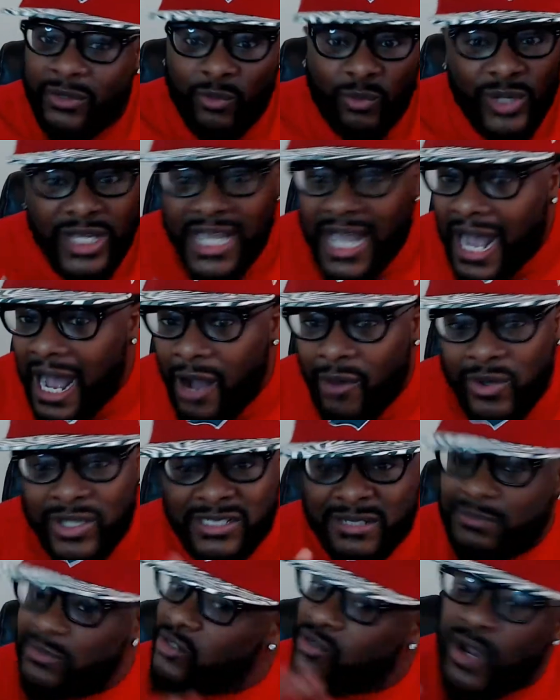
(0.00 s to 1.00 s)
wee hours. I'm
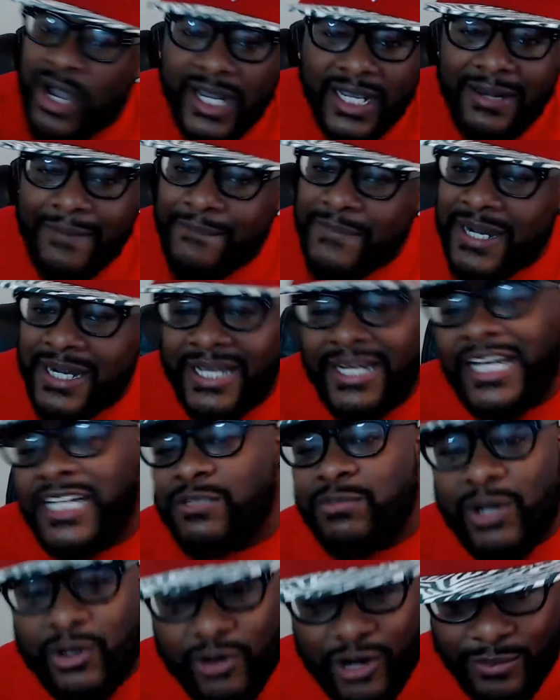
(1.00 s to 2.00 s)
drugging and bugging. That's my
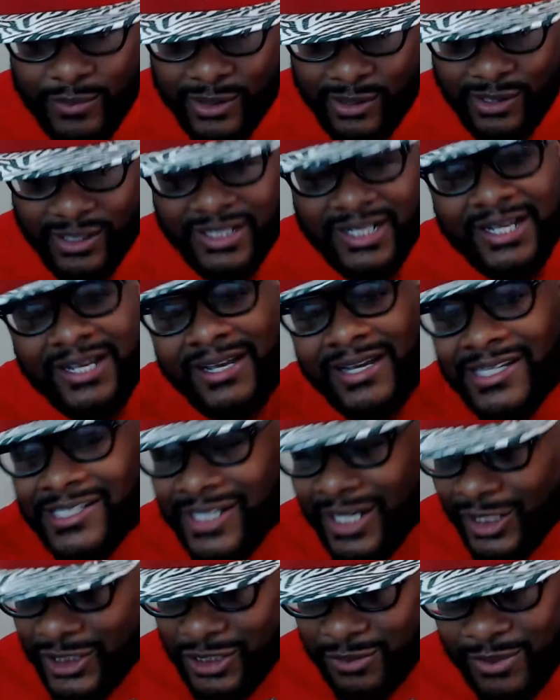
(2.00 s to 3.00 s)
grandma called. Shout out
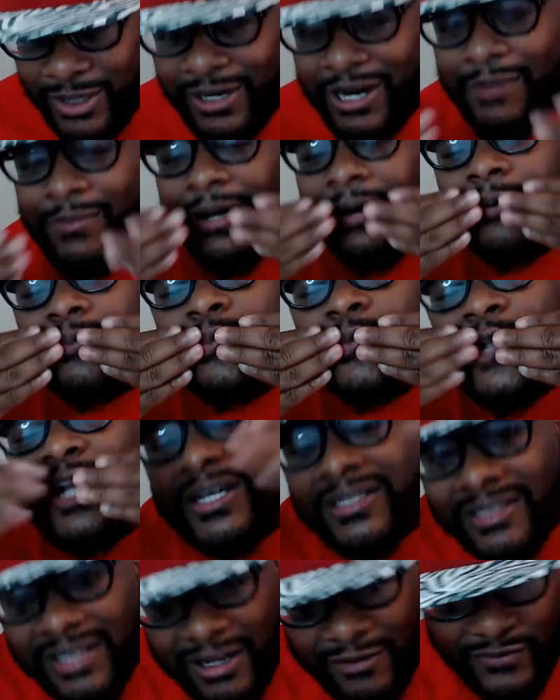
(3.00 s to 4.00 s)
to my grandma.
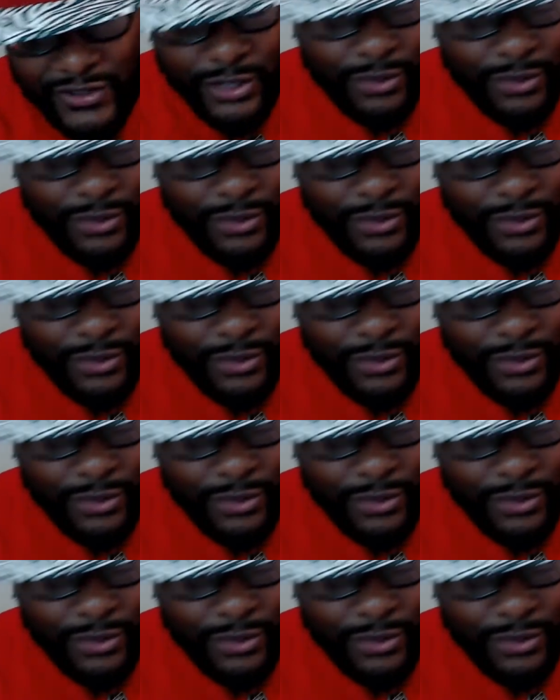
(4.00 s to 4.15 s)
Love you.